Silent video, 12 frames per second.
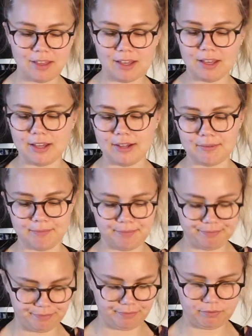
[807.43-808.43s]

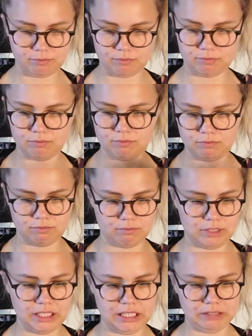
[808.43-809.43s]

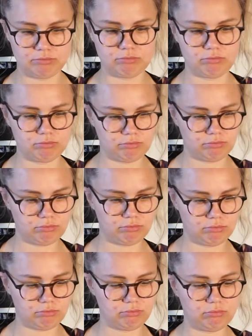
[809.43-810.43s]
Yeah.
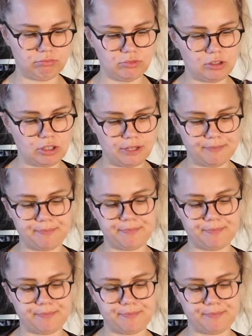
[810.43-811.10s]
Okay.